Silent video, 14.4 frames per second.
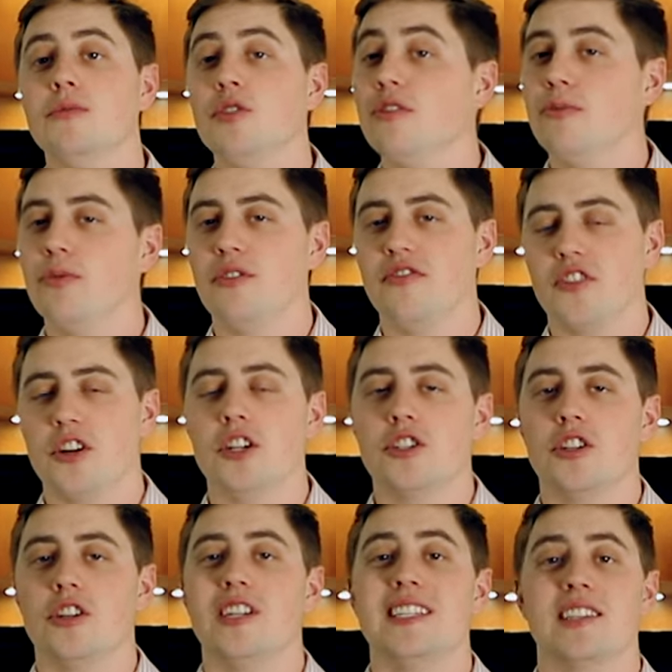and movable
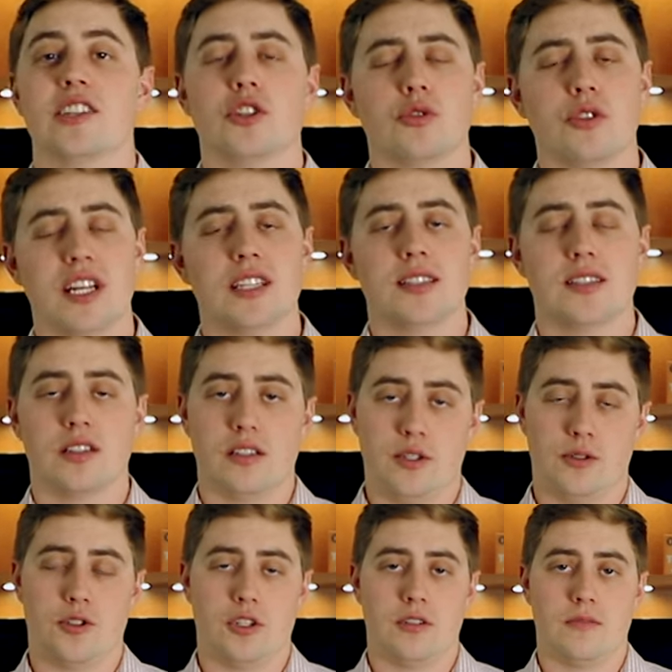furniture is a great
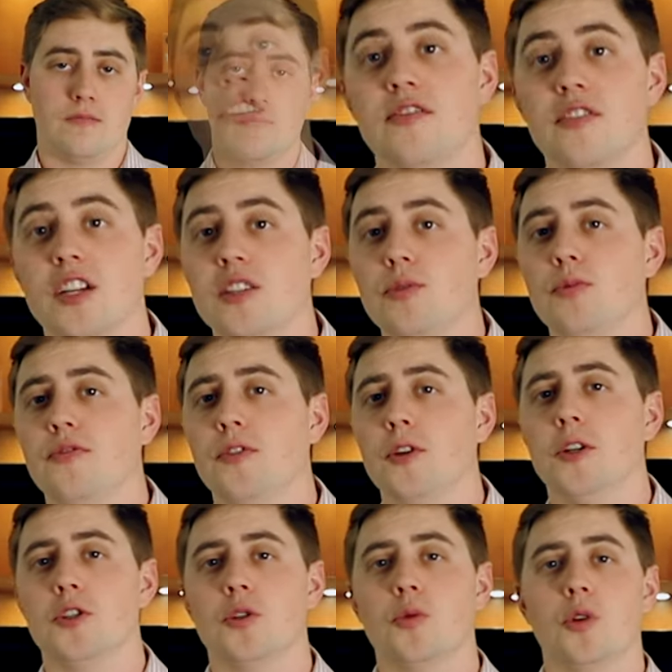solution. Flexible
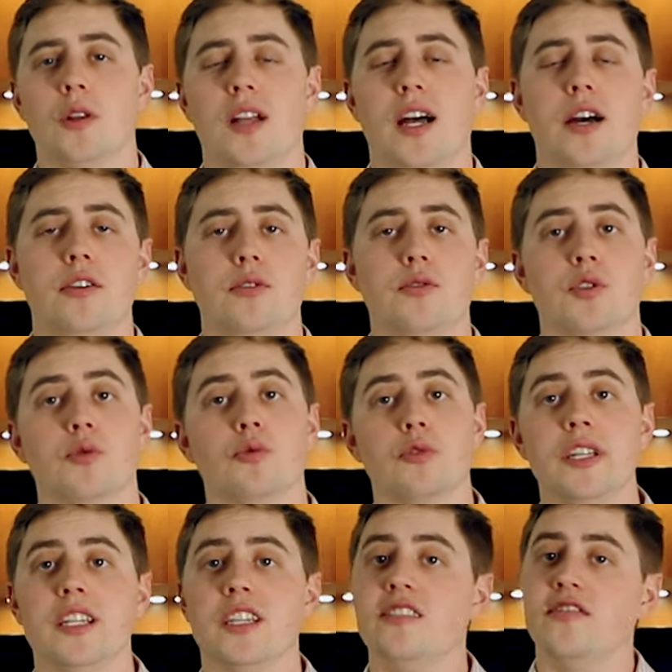furniture will allow you to
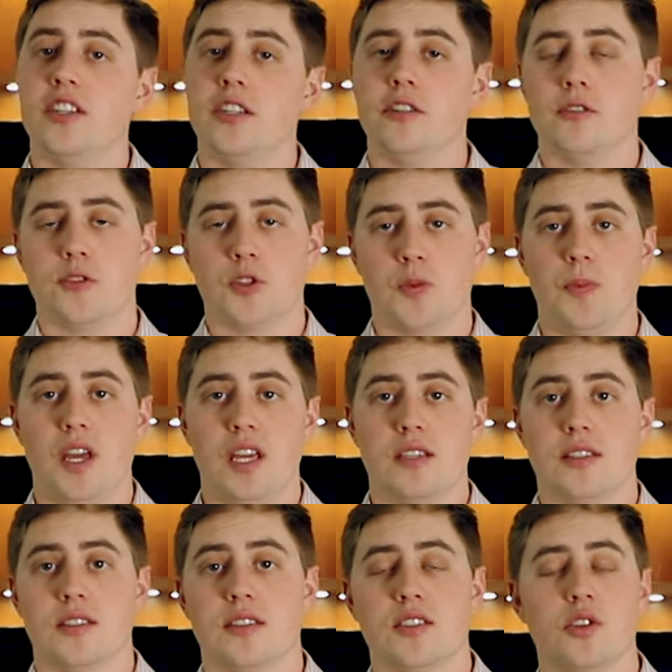reconfigure your
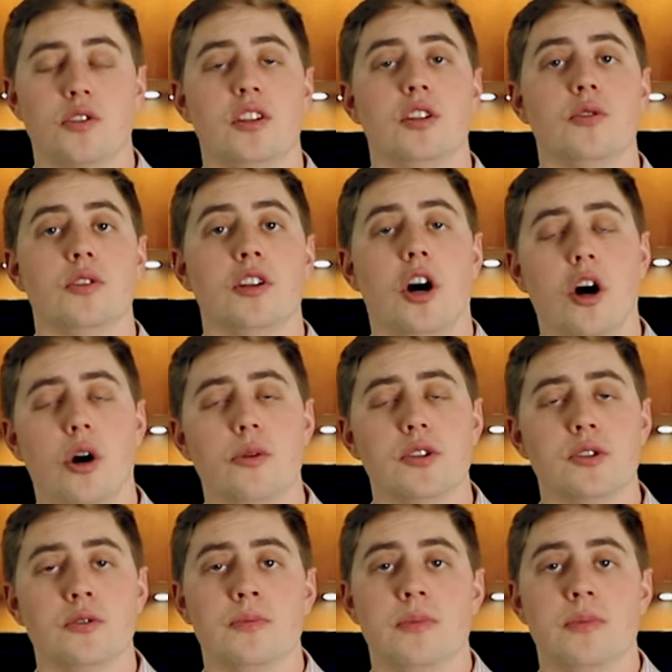space so that you can always